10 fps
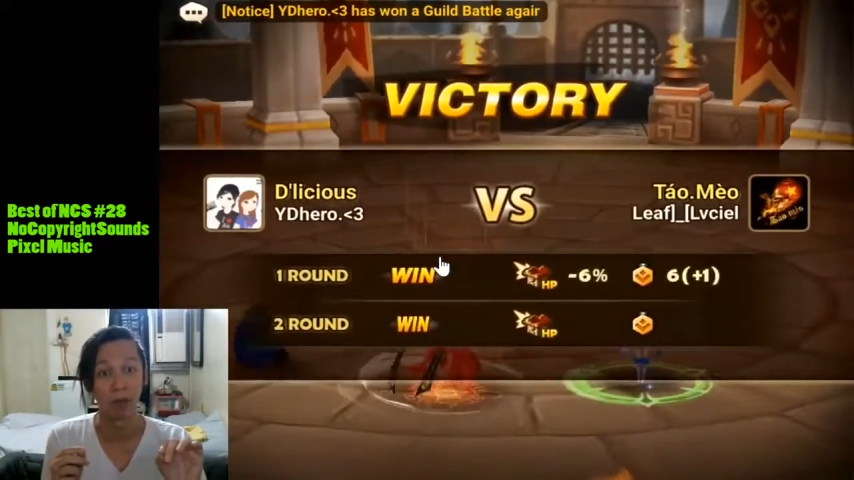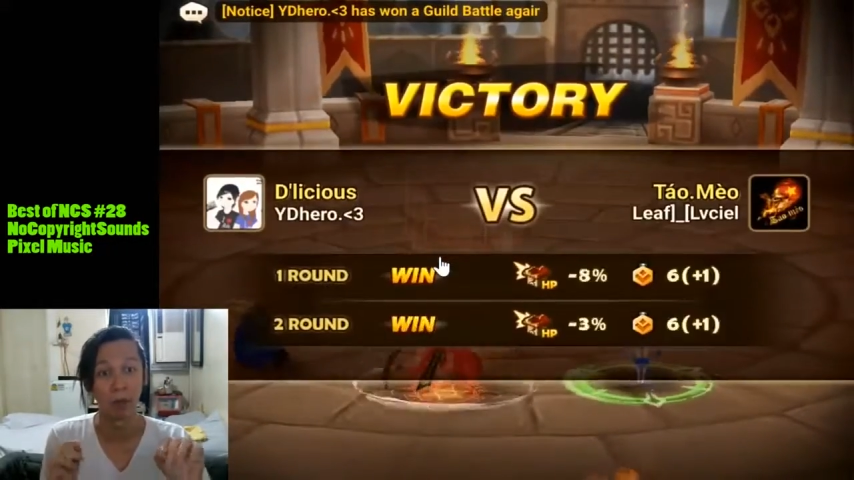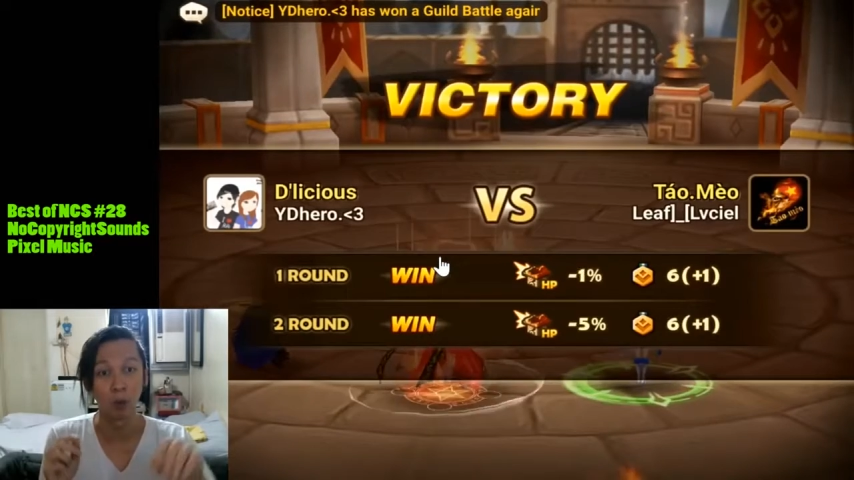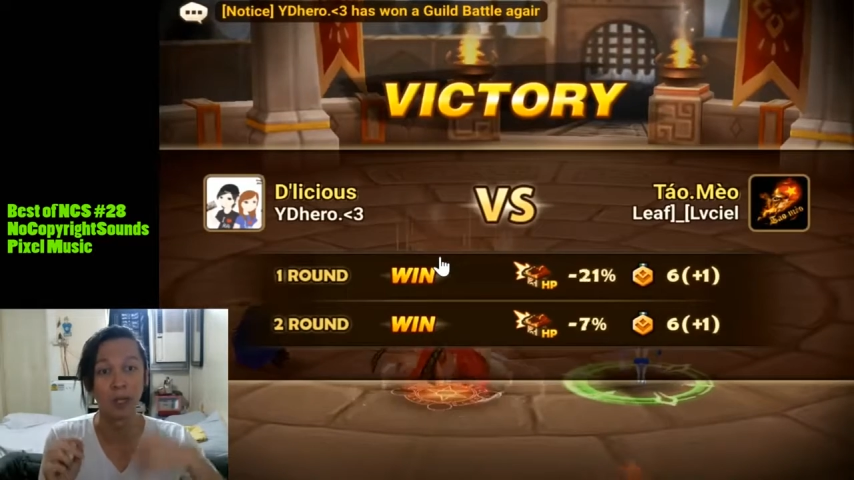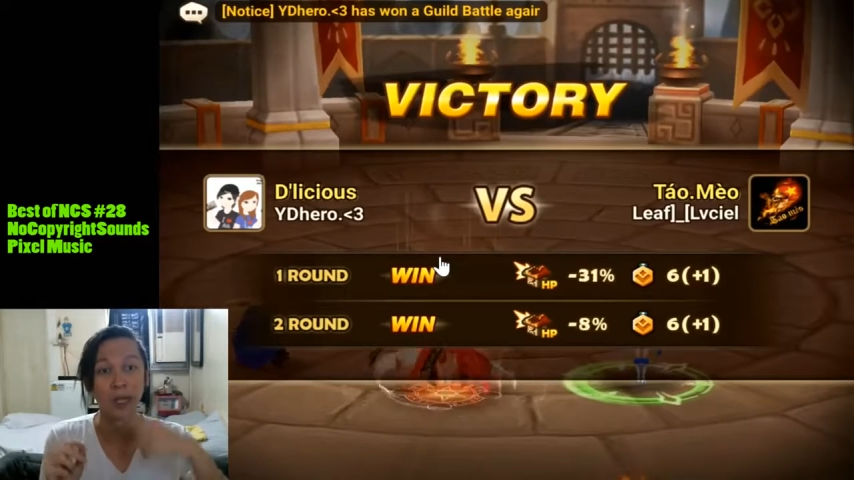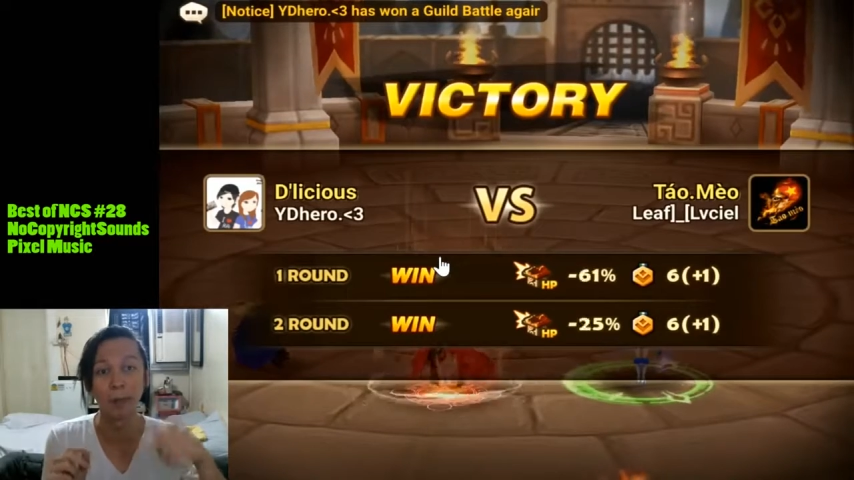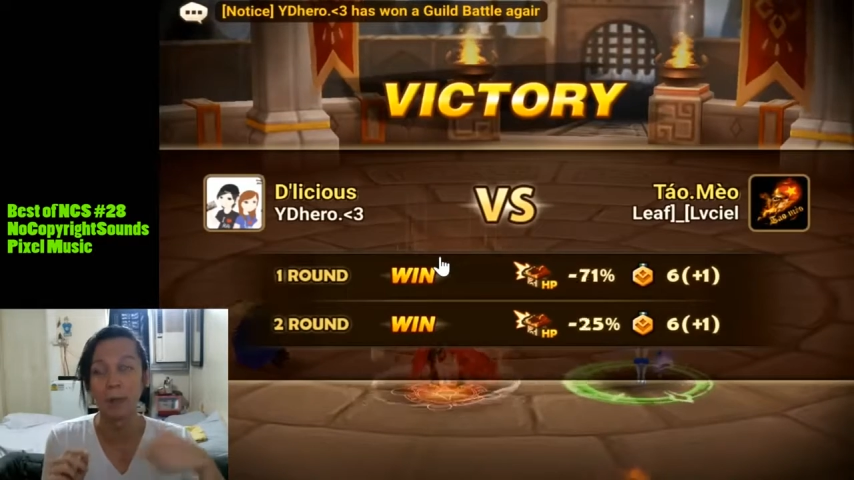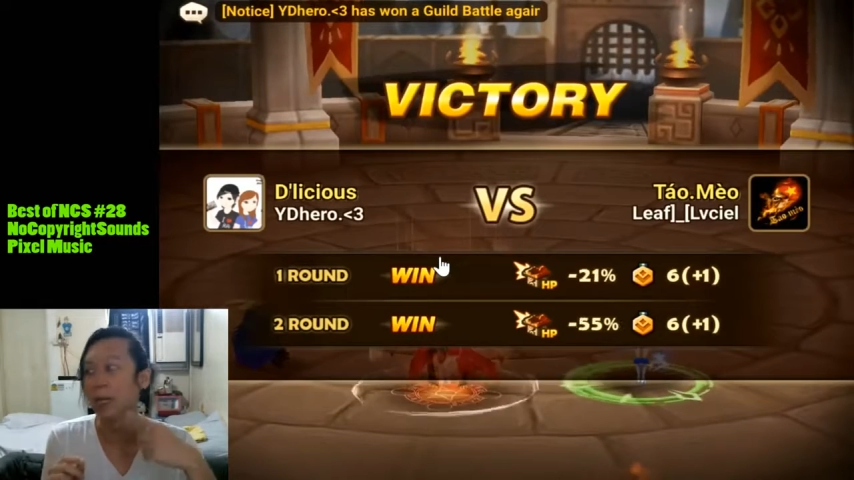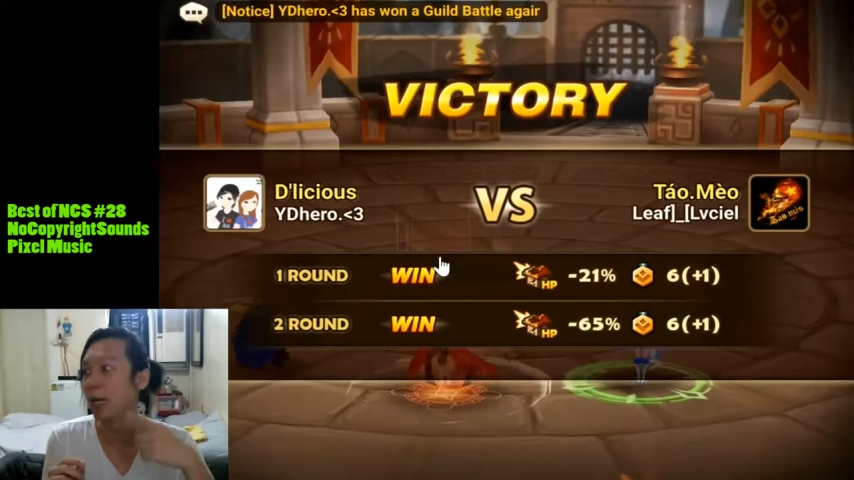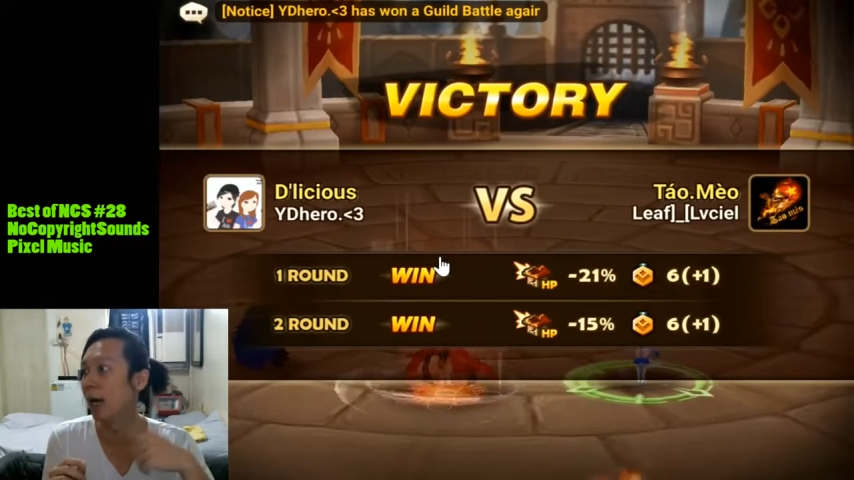So he can
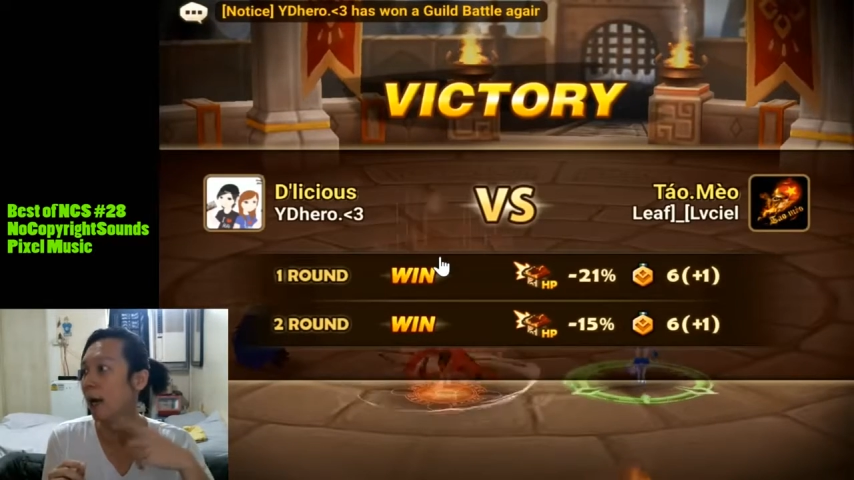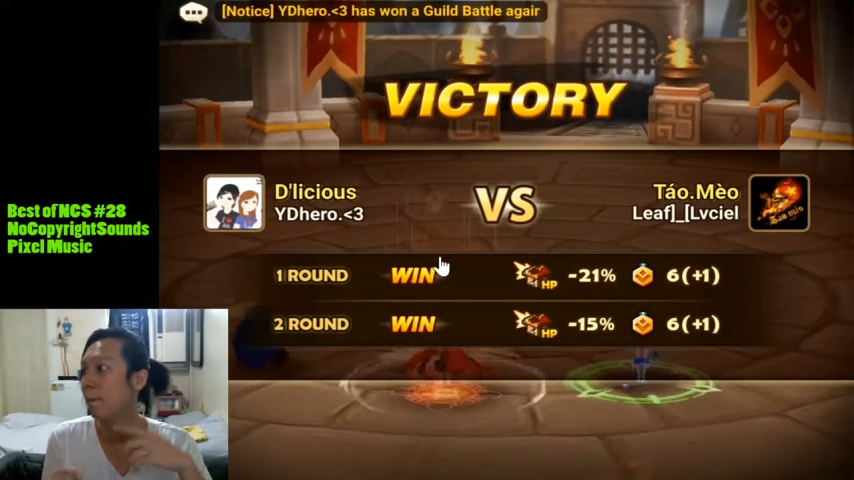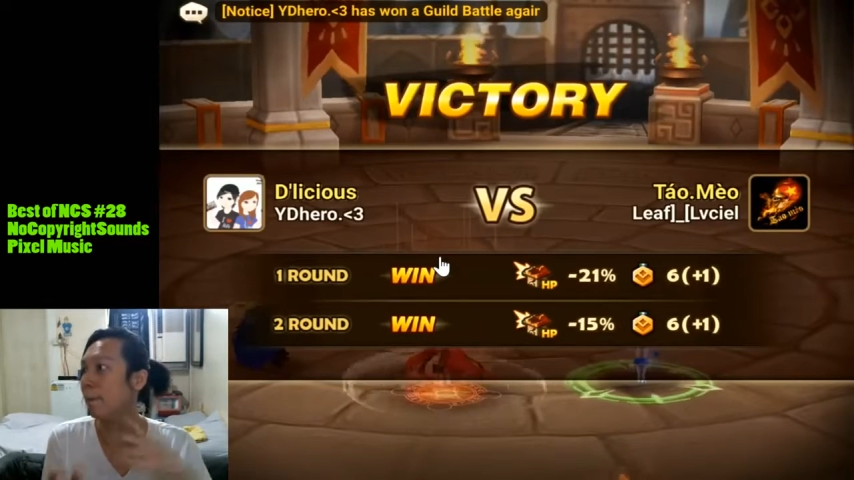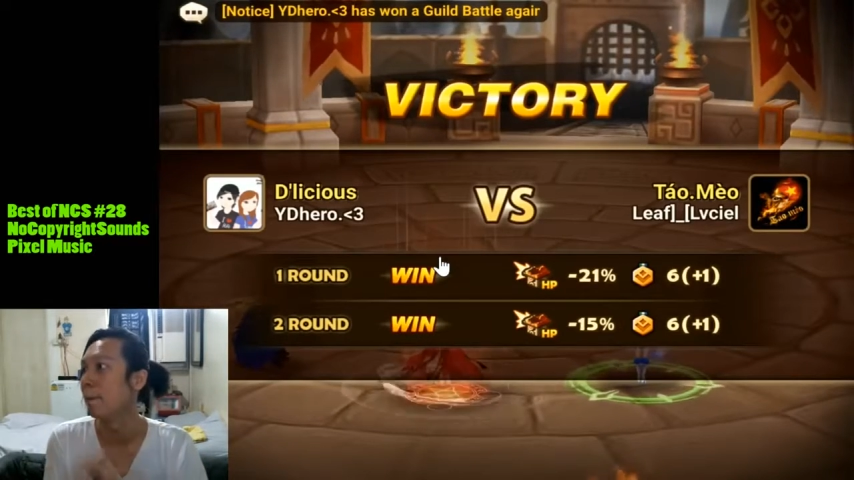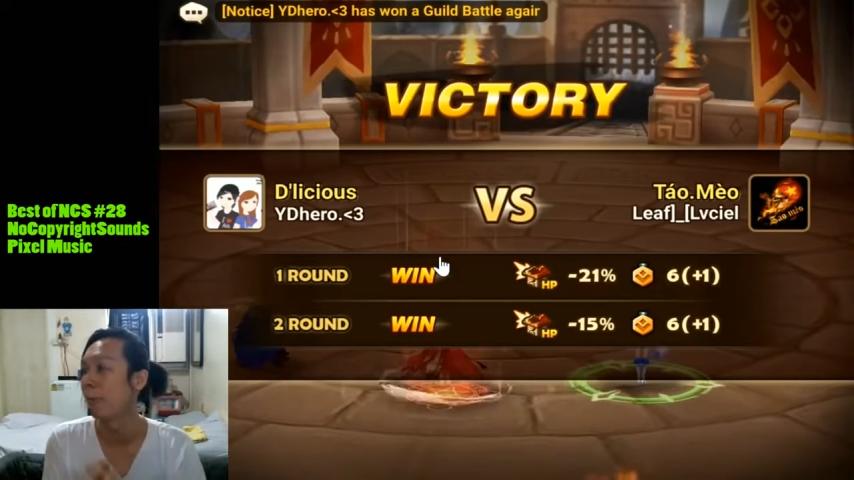be um,